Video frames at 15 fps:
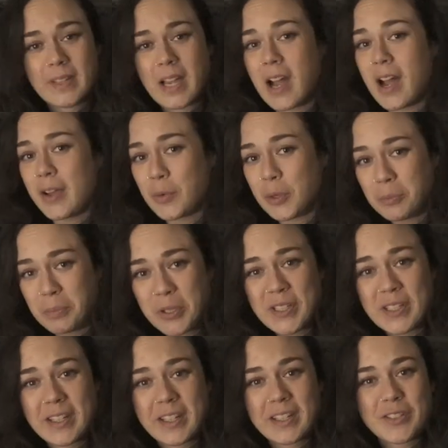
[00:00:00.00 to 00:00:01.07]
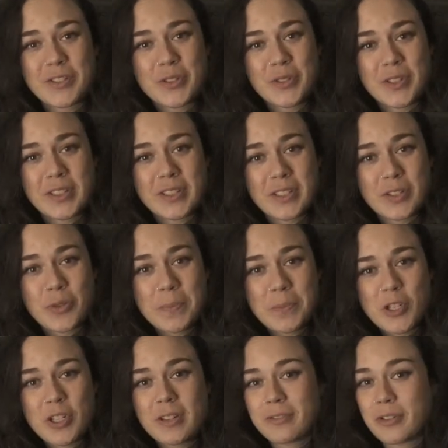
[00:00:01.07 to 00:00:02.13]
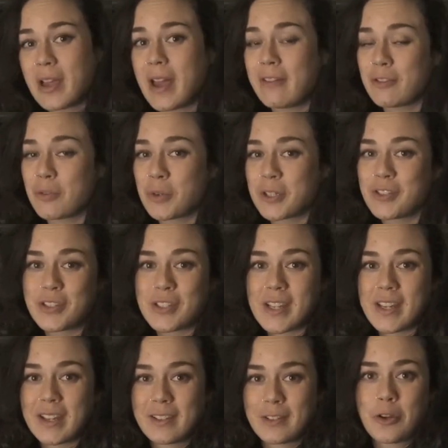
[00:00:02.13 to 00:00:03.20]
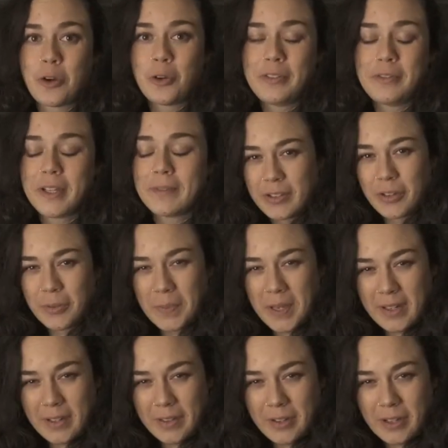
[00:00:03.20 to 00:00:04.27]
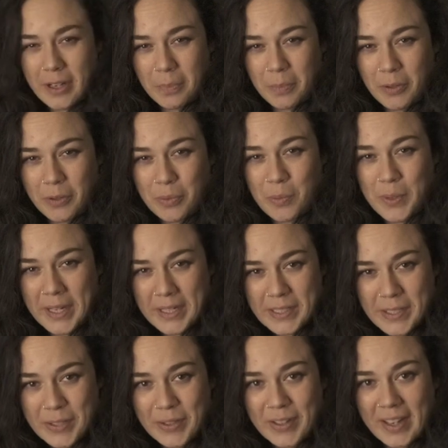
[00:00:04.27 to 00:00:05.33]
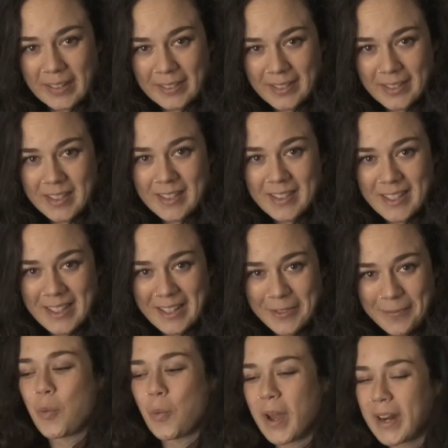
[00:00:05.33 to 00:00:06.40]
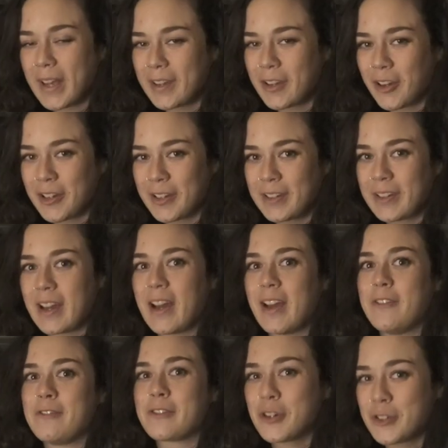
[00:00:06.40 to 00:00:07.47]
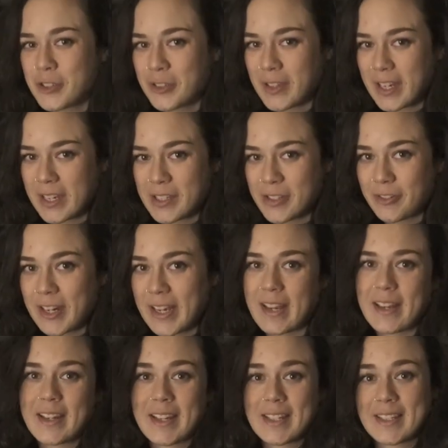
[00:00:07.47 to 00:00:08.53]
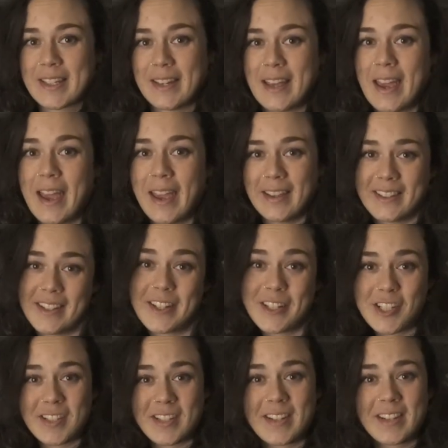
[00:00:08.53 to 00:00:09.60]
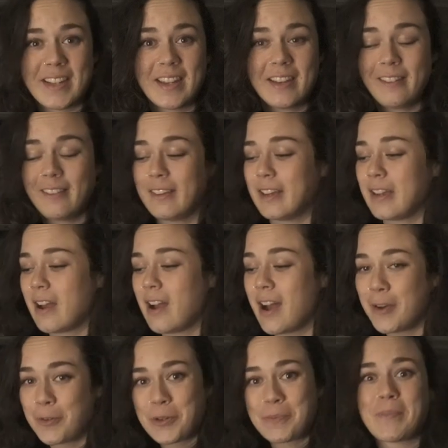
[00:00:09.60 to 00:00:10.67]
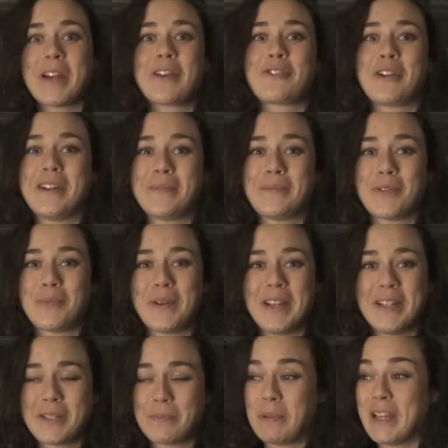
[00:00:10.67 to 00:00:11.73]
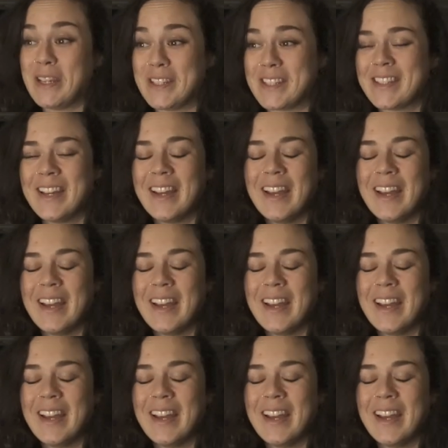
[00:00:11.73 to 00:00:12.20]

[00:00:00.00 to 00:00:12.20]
I will put a link into the description if you ever want to stay at a co-living. It took me another couple of weeks to get this NIE. When I got it, I wrote to the gestoria and I said, hey, here is the NIE. I want my green number plates, please.